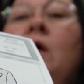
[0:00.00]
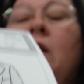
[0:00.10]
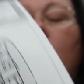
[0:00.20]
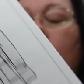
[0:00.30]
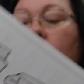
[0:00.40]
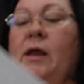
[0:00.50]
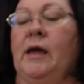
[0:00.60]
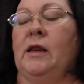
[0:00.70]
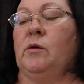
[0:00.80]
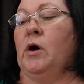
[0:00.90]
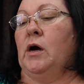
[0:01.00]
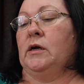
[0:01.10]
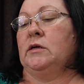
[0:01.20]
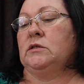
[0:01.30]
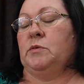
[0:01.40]
Now I'm not adding
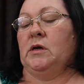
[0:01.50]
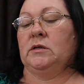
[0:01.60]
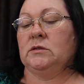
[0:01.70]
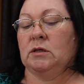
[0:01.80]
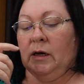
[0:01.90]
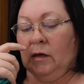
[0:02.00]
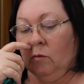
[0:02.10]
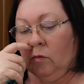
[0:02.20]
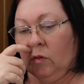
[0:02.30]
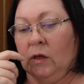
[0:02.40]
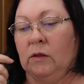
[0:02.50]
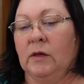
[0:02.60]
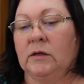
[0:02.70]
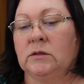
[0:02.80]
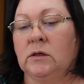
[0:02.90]
pockets because I don't think
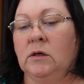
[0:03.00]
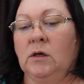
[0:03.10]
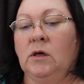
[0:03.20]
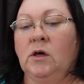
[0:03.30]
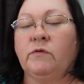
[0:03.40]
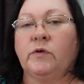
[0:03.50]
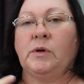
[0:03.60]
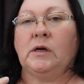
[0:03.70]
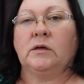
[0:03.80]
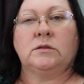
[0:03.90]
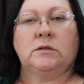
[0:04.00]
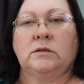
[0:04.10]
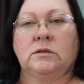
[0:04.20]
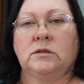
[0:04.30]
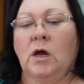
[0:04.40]
that, for me,
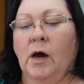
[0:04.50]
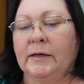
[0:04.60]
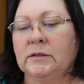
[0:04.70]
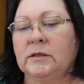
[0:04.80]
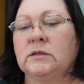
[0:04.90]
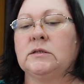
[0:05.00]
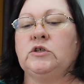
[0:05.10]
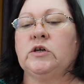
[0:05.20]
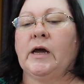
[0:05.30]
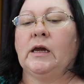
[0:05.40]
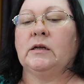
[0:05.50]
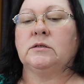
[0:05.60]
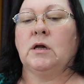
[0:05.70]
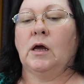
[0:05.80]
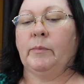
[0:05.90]
it's not, this jacket is
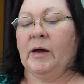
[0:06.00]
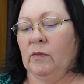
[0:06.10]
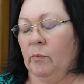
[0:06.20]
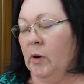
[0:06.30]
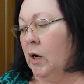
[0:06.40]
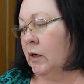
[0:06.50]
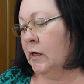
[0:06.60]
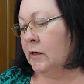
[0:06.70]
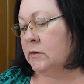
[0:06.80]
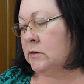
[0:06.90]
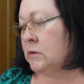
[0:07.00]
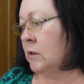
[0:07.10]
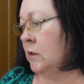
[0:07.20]
not about the pockets.